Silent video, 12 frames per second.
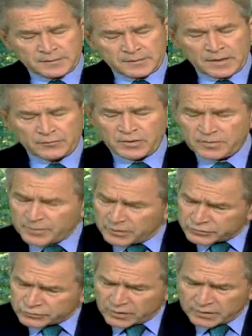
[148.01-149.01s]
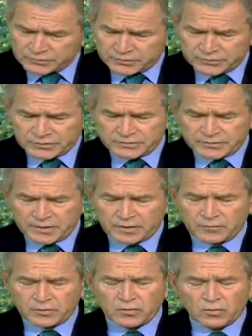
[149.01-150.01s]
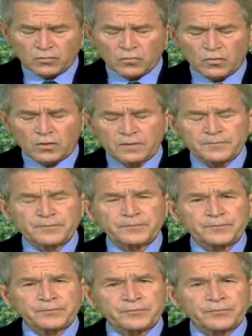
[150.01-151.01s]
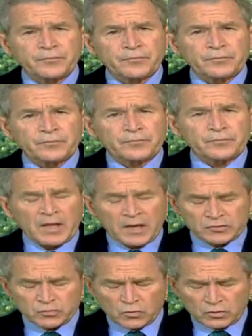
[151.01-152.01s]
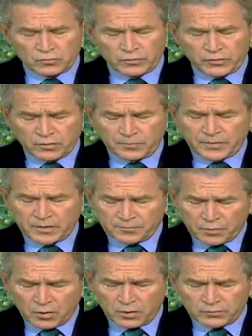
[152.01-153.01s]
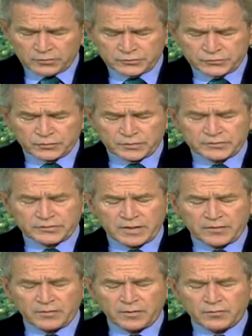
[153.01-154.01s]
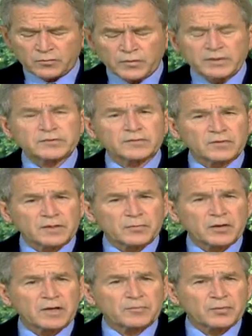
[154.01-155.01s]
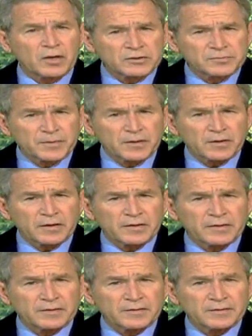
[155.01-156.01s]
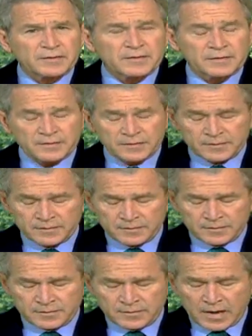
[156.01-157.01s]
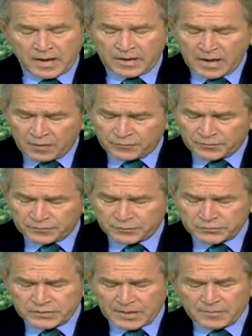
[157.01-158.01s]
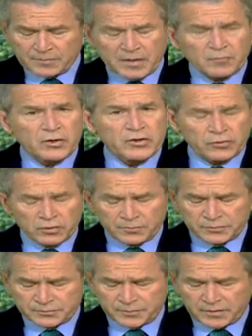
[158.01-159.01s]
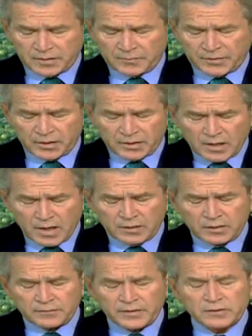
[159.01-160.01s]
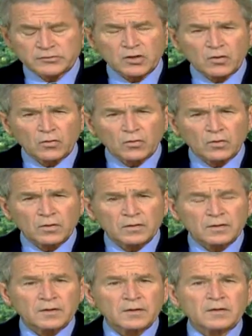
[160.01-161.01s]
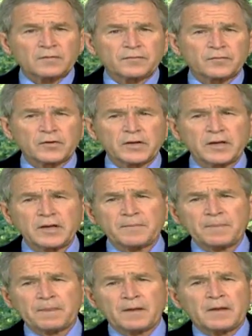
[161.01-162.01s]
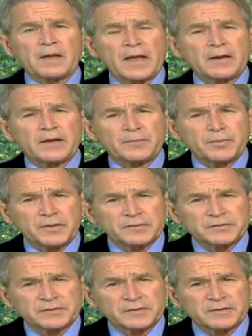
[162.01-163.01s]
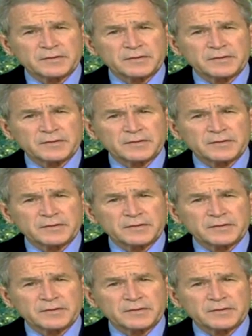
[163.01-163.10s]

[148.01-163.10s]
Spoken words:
Every administration since the end of the Cold War has worked with European partners to extend the reach of liberty and prosperity. And now, for the first time in memory, Europe is becoming a continent that is whole, free, and at peace.